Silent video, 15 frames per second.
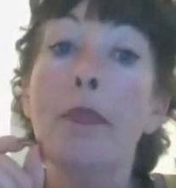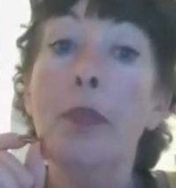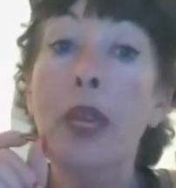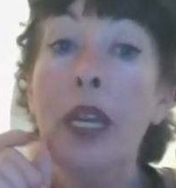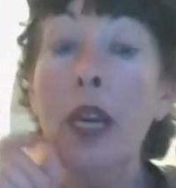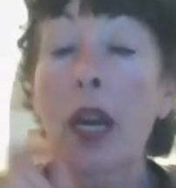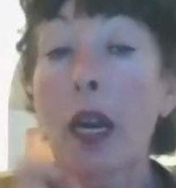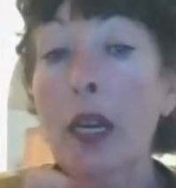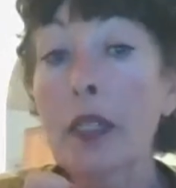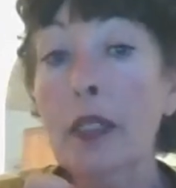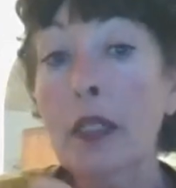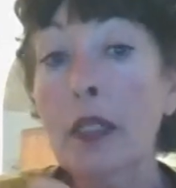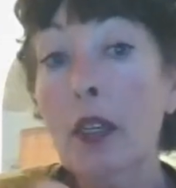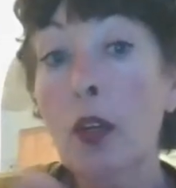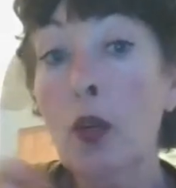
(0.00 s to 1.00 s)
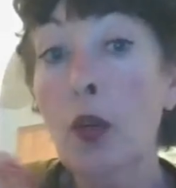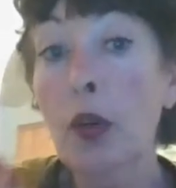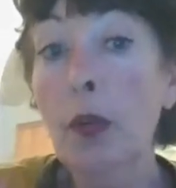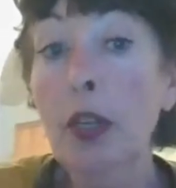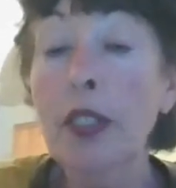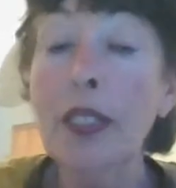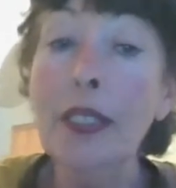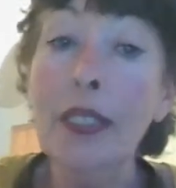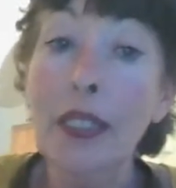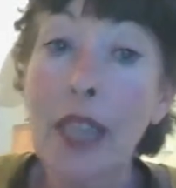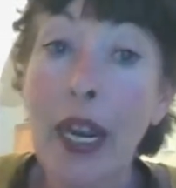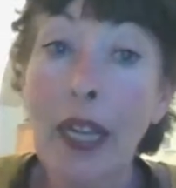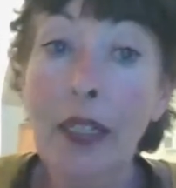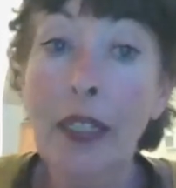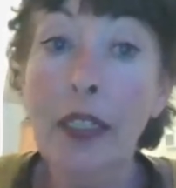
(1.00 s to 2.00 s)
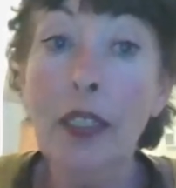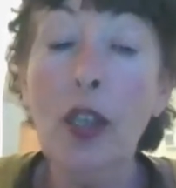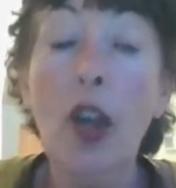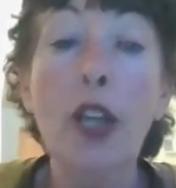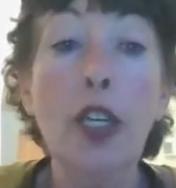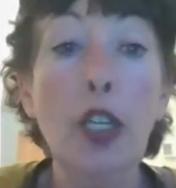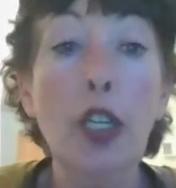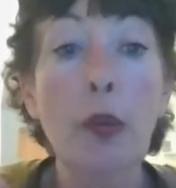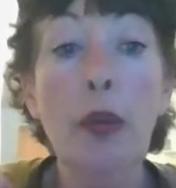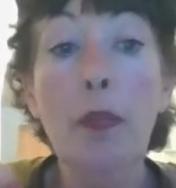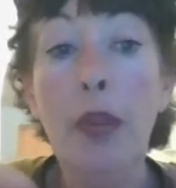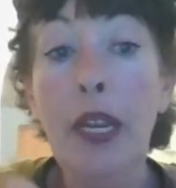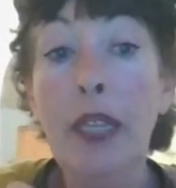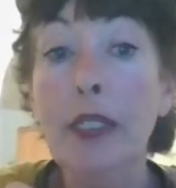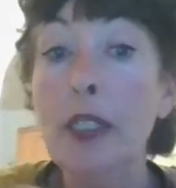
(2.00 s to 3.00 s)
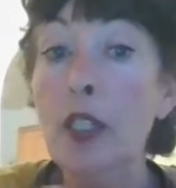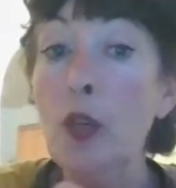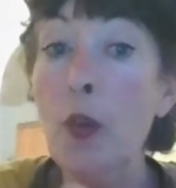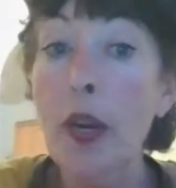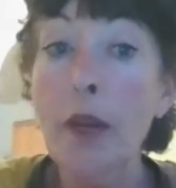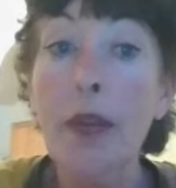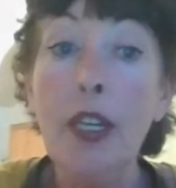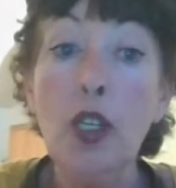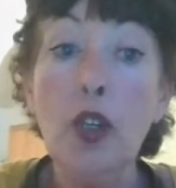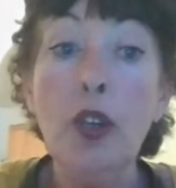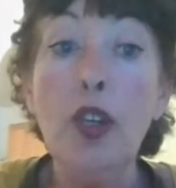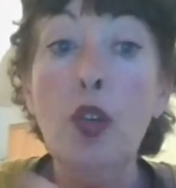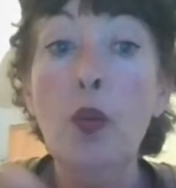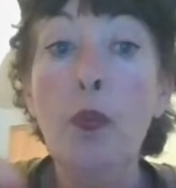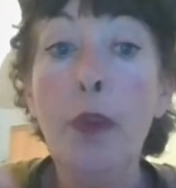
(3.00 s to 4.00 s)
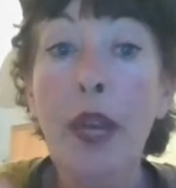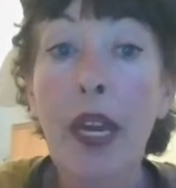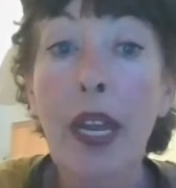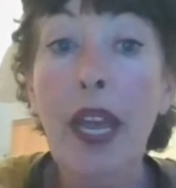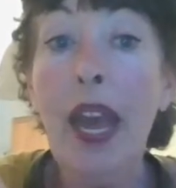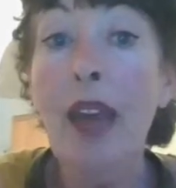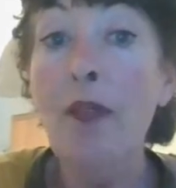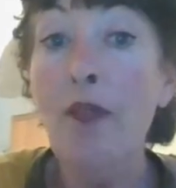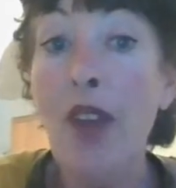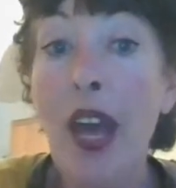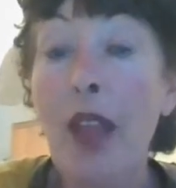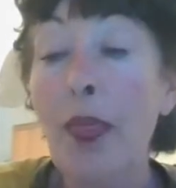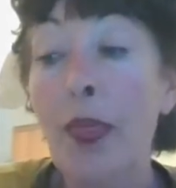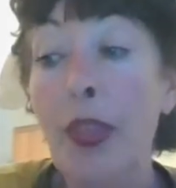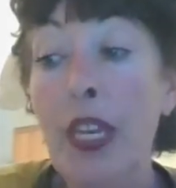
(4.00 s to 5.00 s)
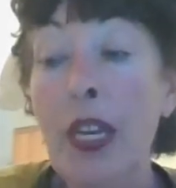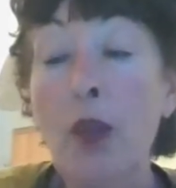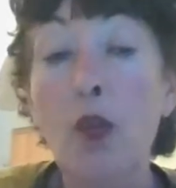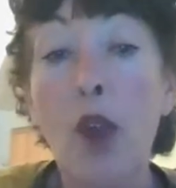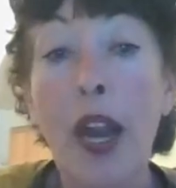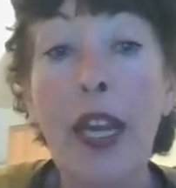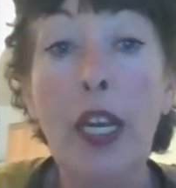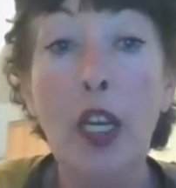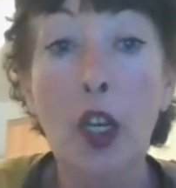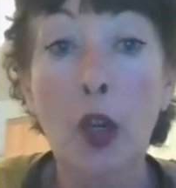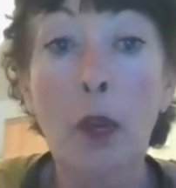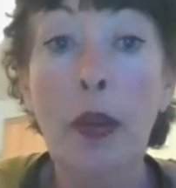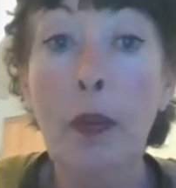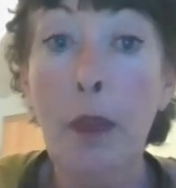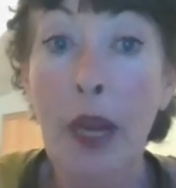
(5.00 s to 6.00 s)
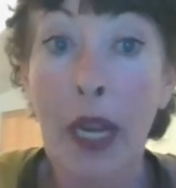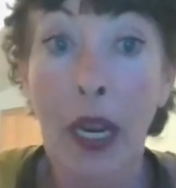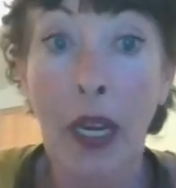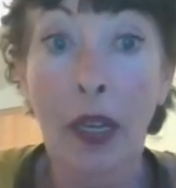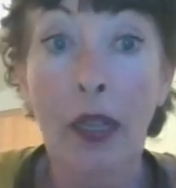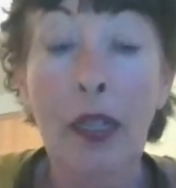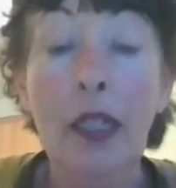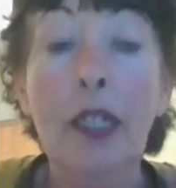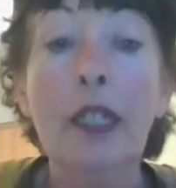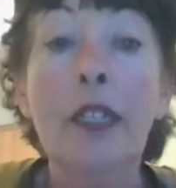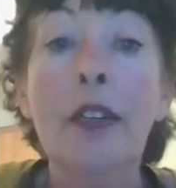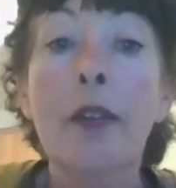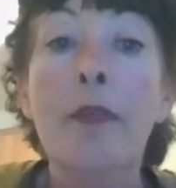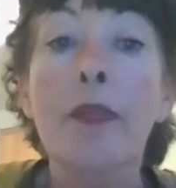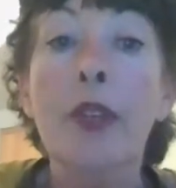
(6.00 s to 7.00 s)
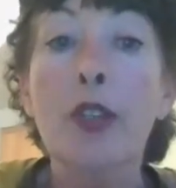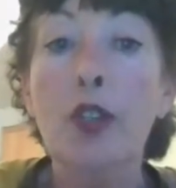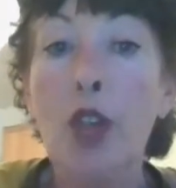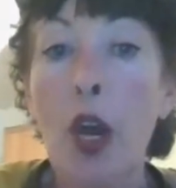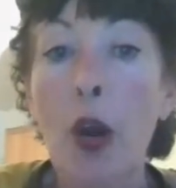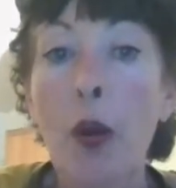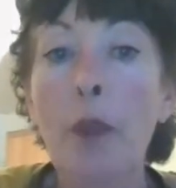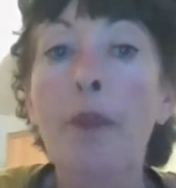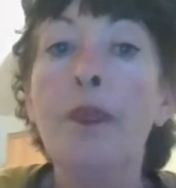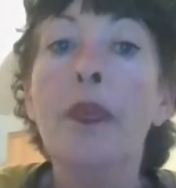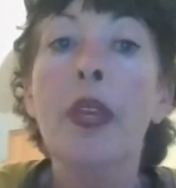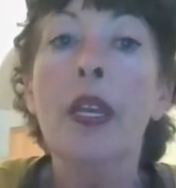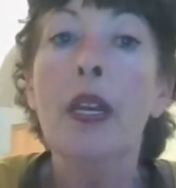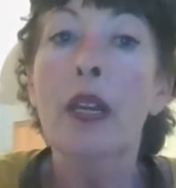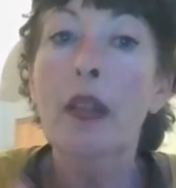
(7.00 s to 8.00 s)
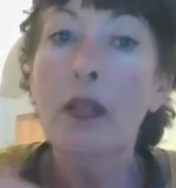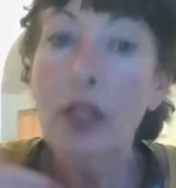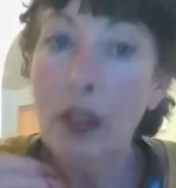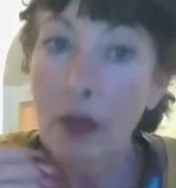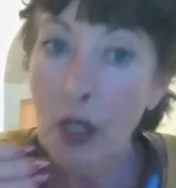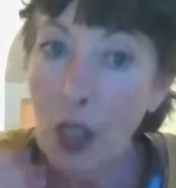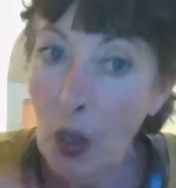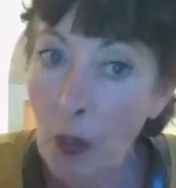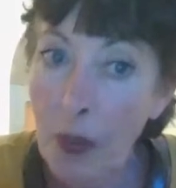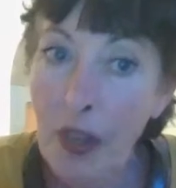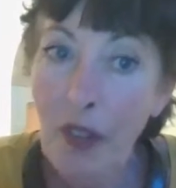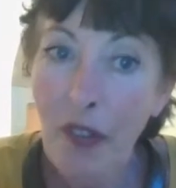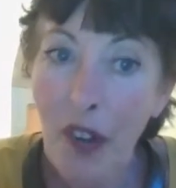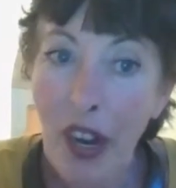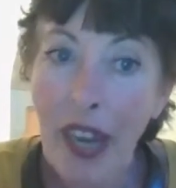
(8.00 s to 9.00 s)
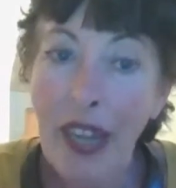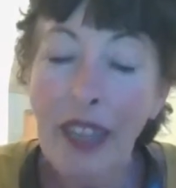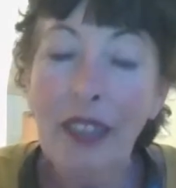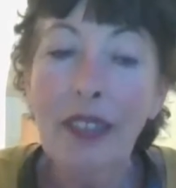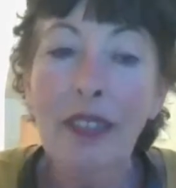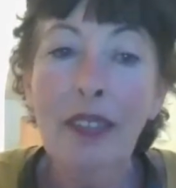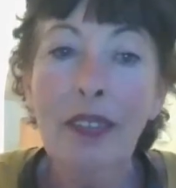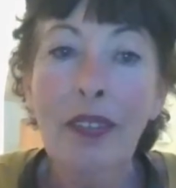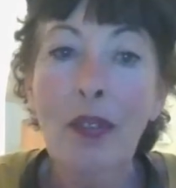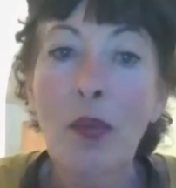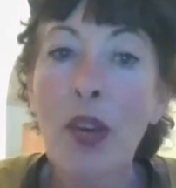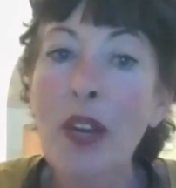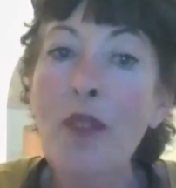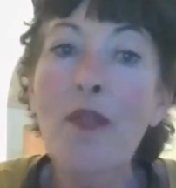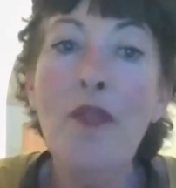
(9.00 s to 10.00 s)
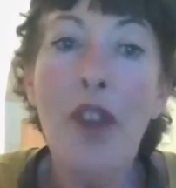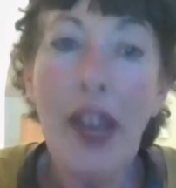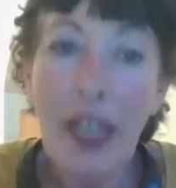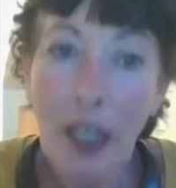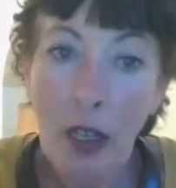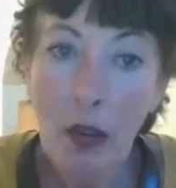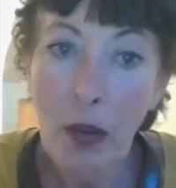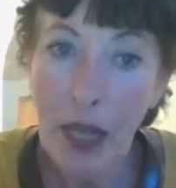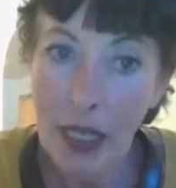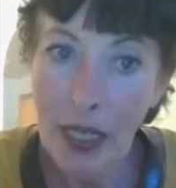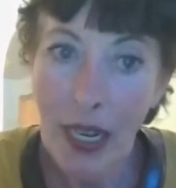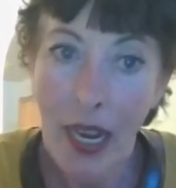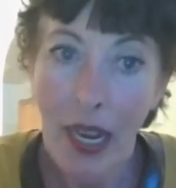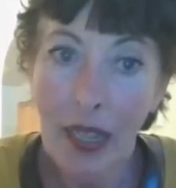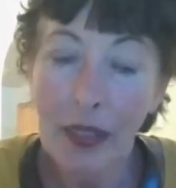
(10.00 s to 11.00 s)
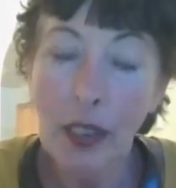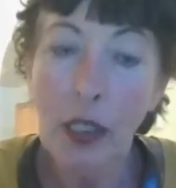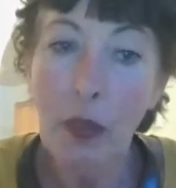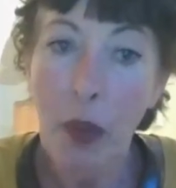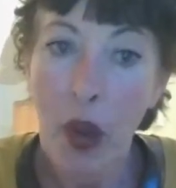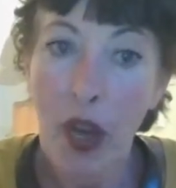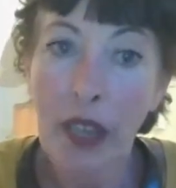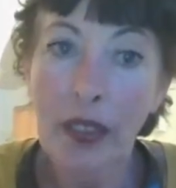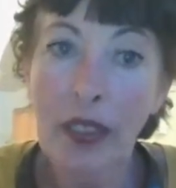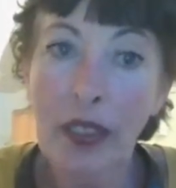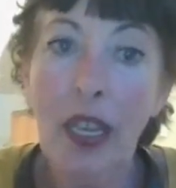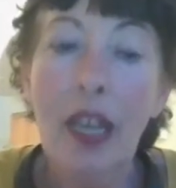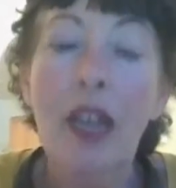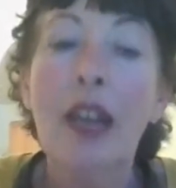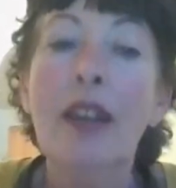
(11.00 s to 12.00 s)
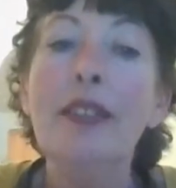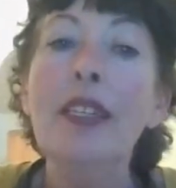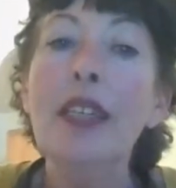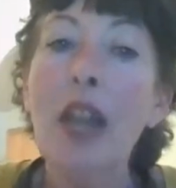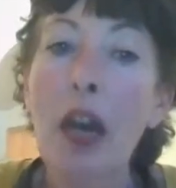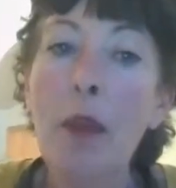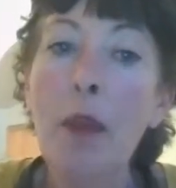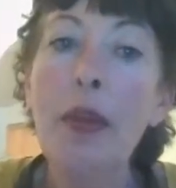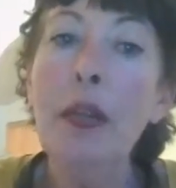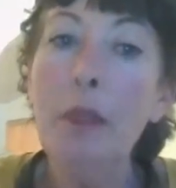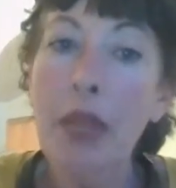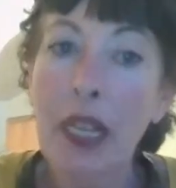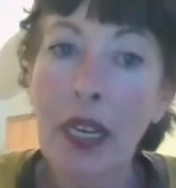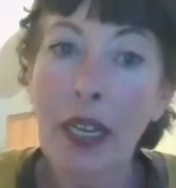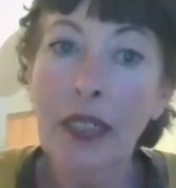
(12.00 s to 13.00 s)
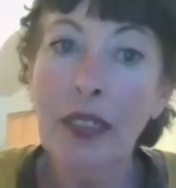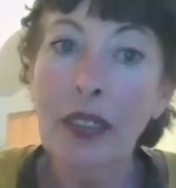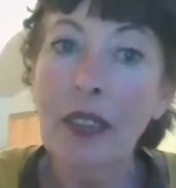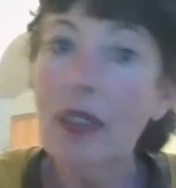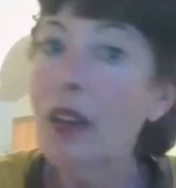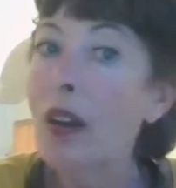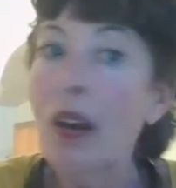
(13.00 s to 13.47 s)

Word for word: Because groomers and stylists are human beings, and you want to make sure you pick and vet the right human being. So don't be afraid. We invite you into Hands to Paws to come in and meet us.